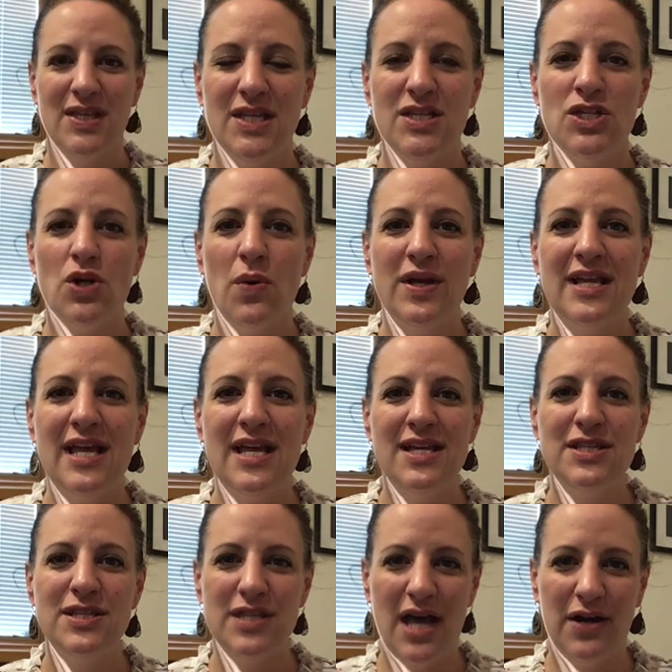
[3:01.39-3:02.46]
So in
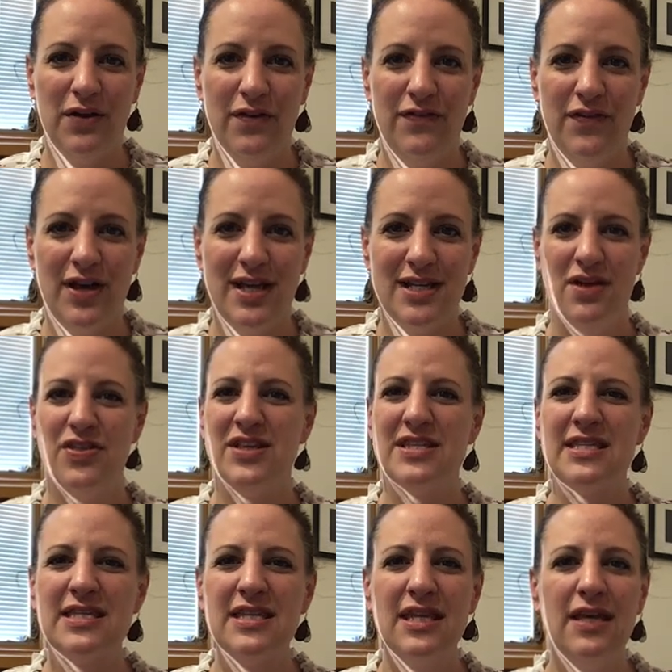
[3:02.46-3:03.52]
his sacrifice, the
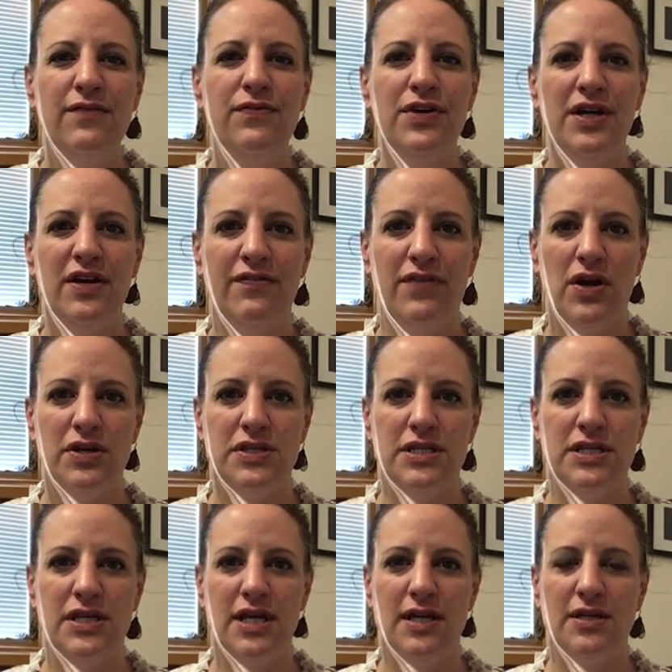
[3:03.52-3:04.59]
slavery of our
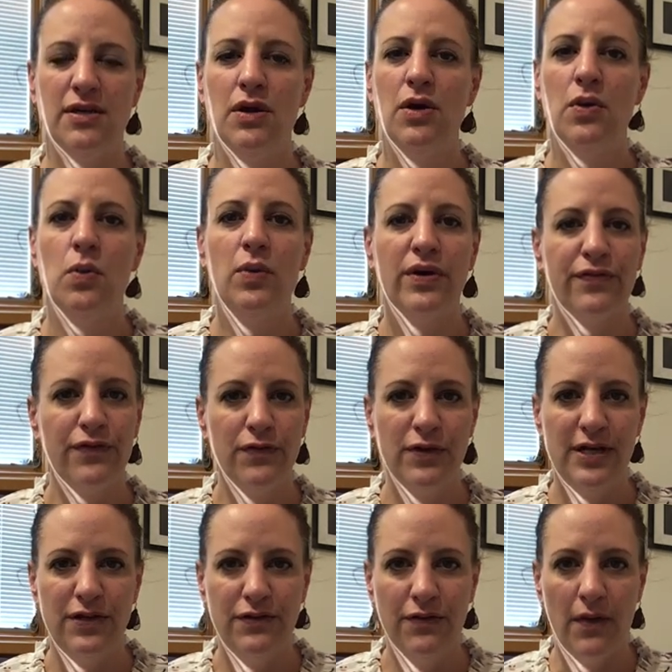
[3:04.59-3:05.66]
sin we're
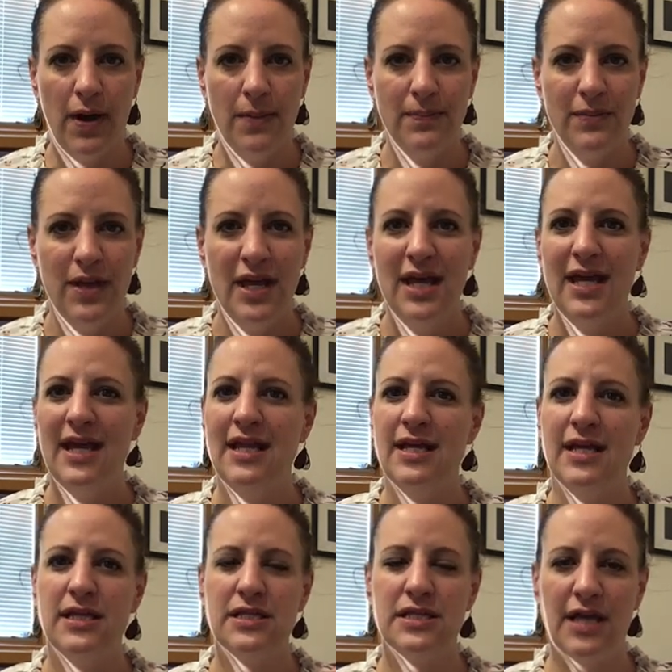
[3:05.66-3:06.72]
freed from in
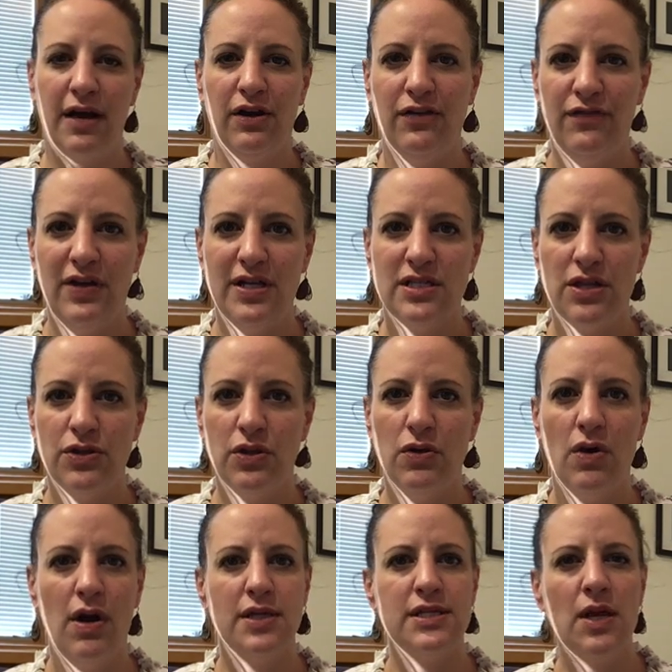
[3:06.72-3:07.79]
his sacrifice on the
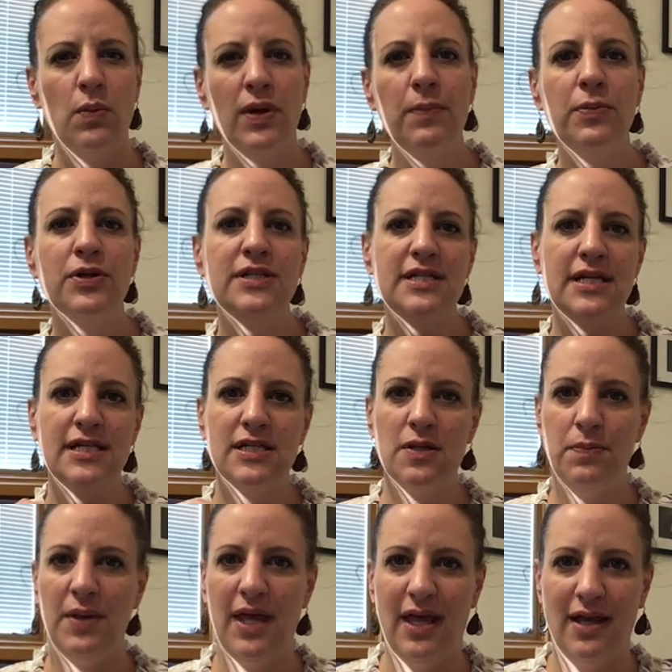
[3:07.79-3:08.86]
cross, and we
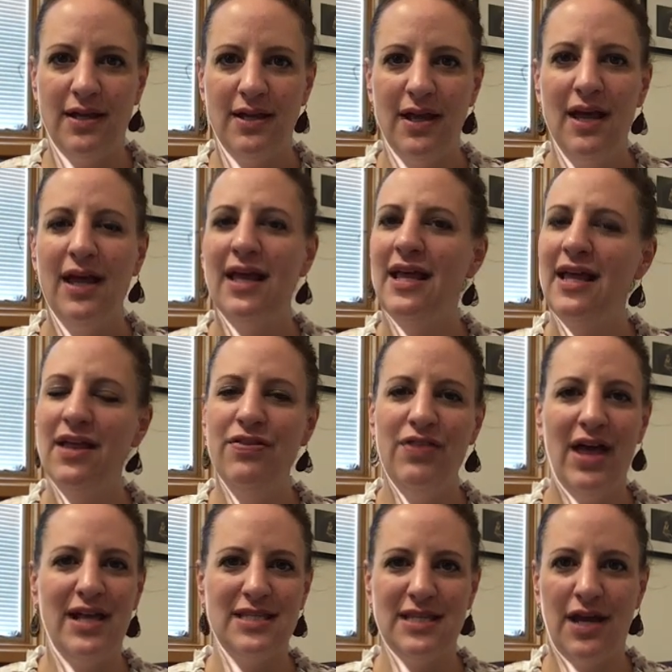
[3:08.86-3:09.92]
participate in
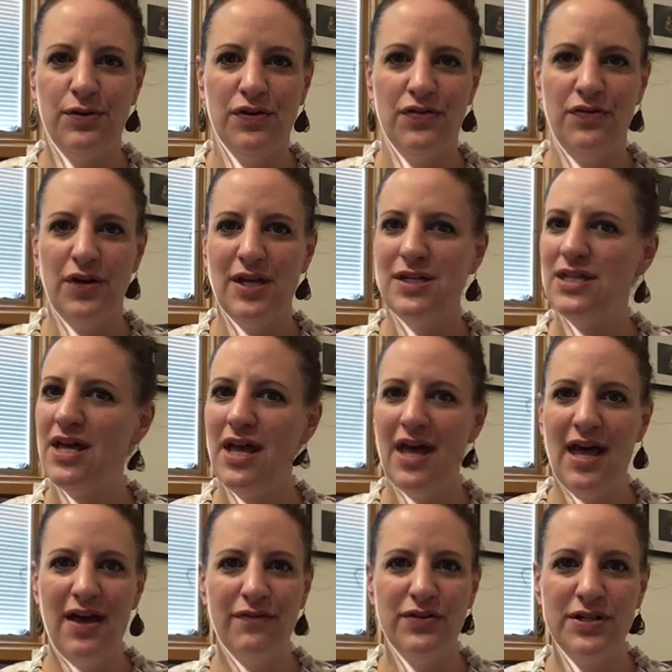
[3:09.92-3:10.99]
that sacrifice
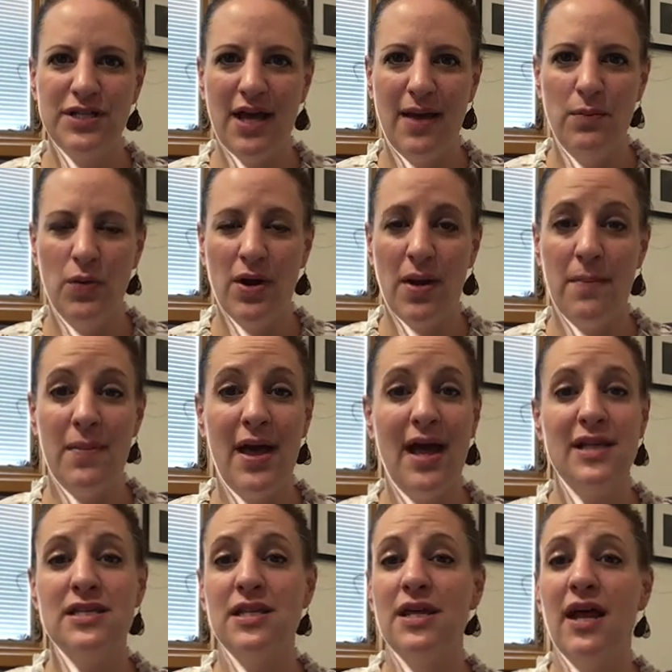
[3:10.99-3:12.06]
every time we're at
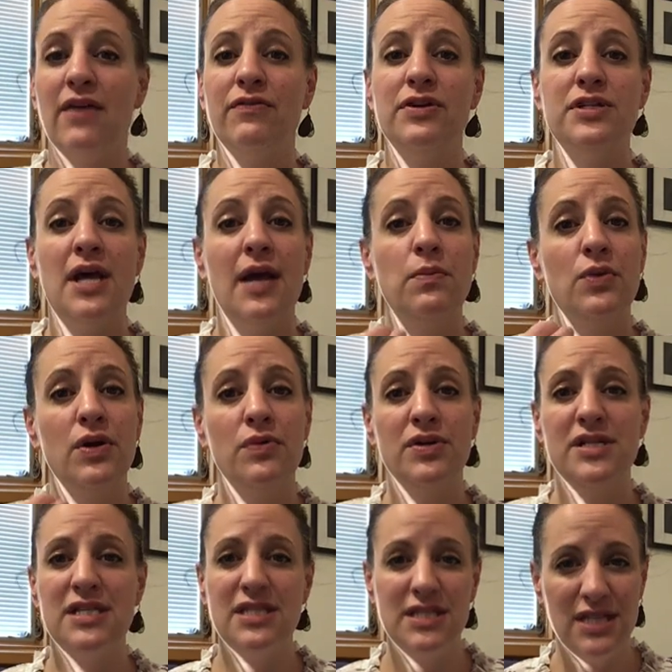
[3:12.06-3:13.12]
Mass and every time we
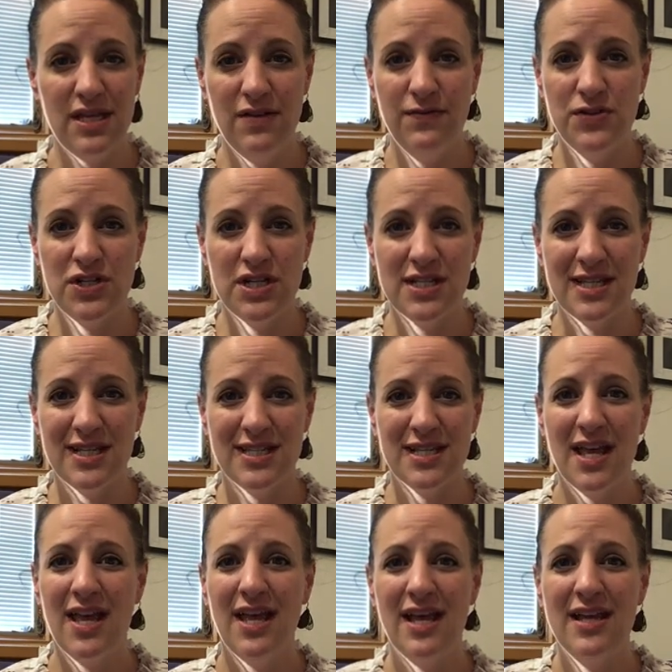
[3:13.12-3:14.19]
receive Jesus
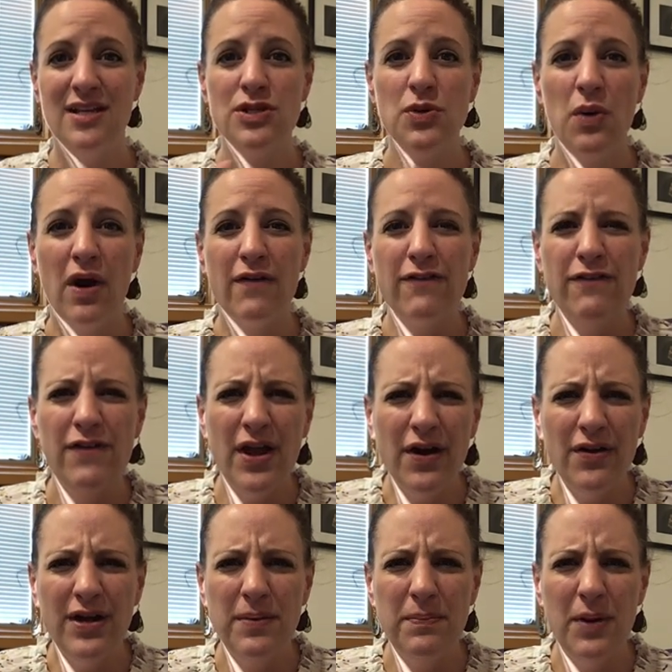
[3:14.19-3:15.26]
into our
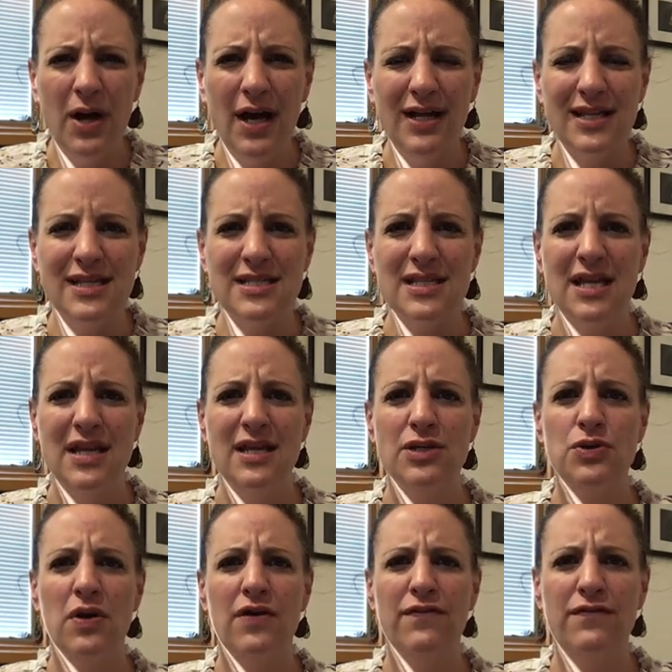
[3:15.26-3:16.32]
very bodies, into
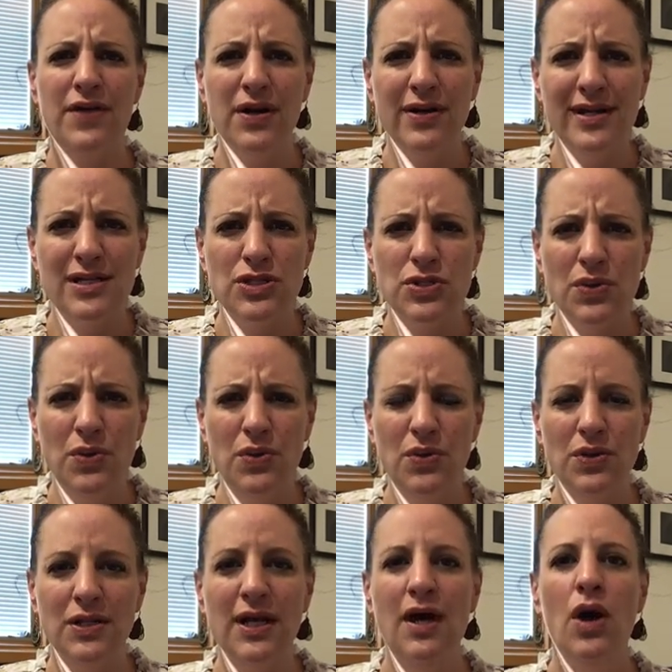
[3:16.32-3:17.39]
our very soul.